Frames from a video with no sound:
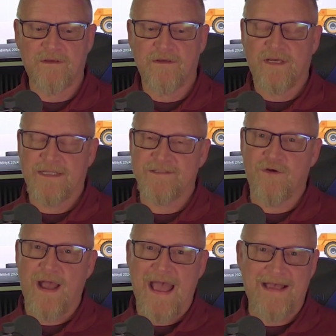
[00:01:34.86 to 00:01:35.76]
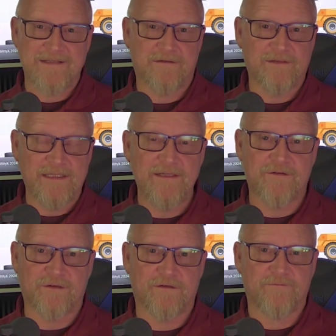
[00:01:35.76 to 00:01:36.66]
And so as a
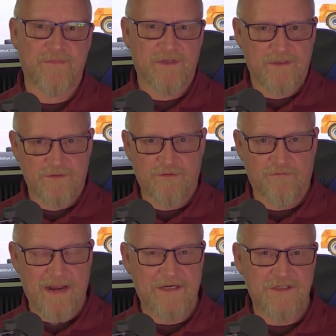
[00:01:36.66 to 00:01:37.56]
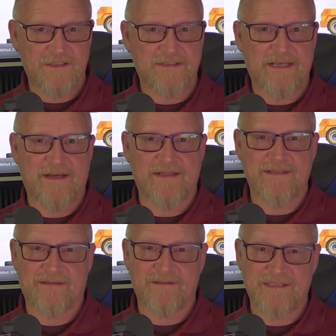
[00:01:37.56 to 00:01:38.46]
leader, direction
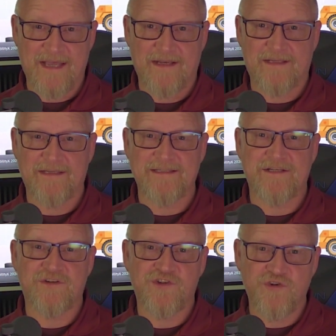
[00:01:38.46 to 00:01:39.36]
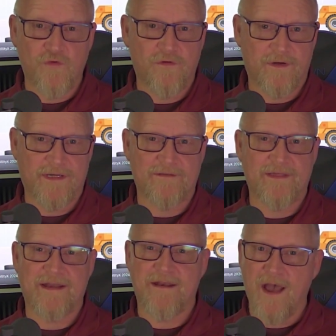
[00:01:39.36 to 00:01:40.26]
setting is ensuring
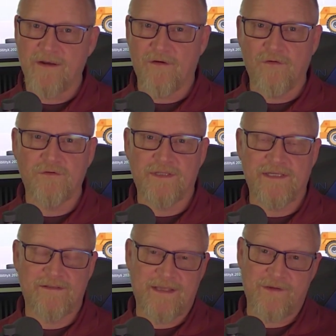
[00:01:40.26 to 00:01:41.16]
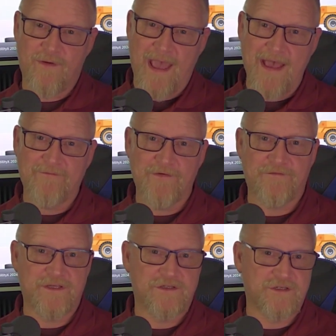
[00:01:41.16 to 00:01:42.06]
that not only that you have a
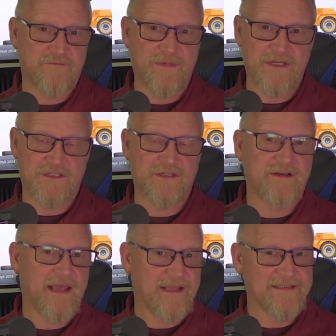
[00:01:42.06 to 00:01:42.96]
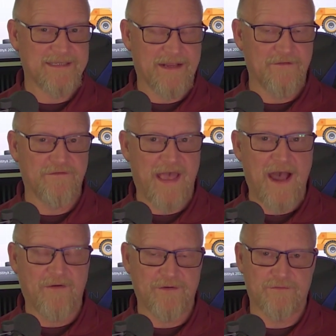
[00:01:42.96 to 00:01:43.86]
vision, mission, and set of
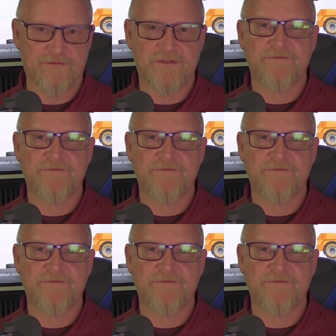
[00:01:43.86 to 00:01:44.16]
values,